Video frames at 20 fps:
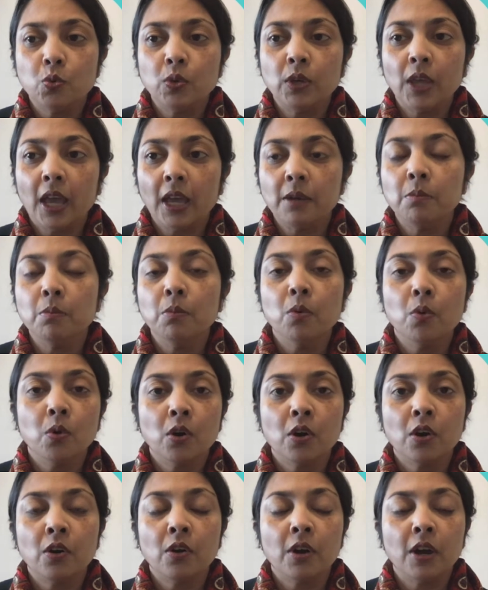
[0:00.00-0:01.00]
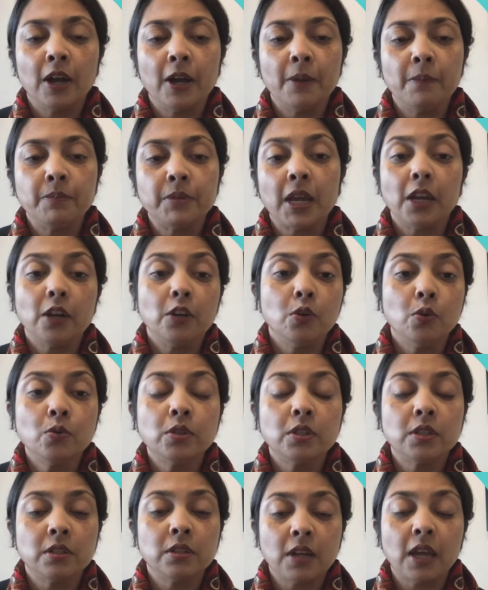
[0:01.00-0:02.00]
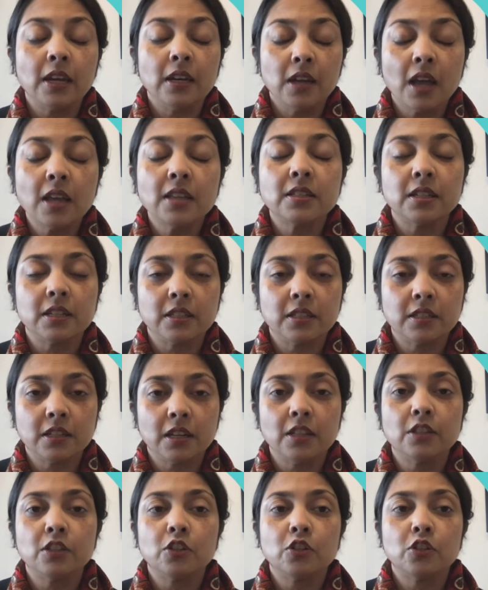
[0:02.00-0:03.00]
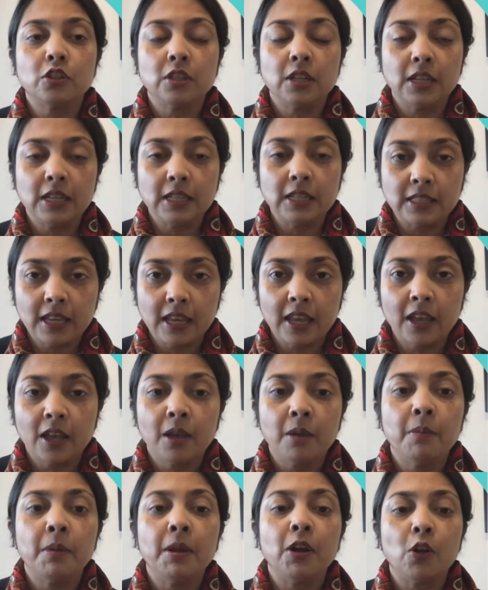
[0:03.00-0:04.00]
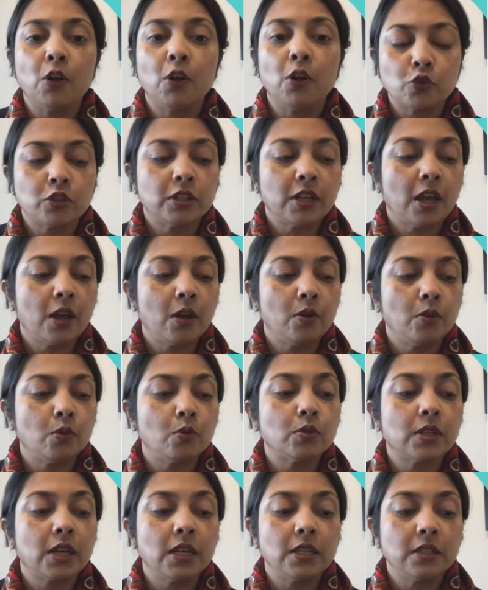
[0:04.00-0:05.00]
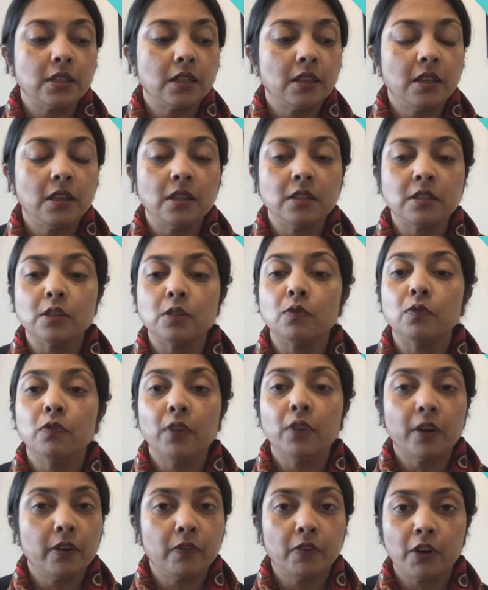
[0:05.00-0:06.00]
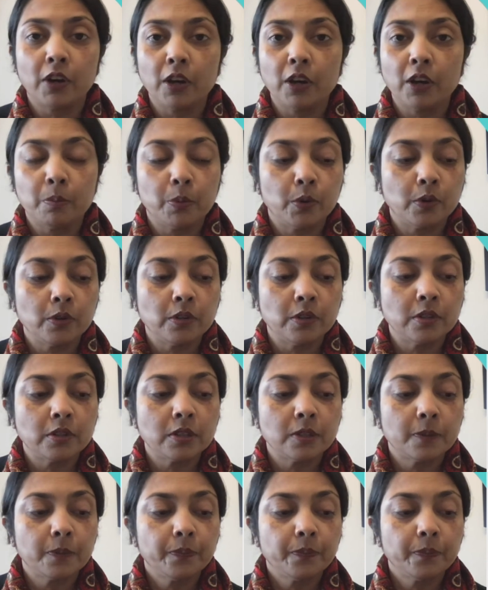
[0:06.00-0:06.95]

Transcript: get more diagnostics done, such as an exam and ultrasound, those kinds of things is very, very important.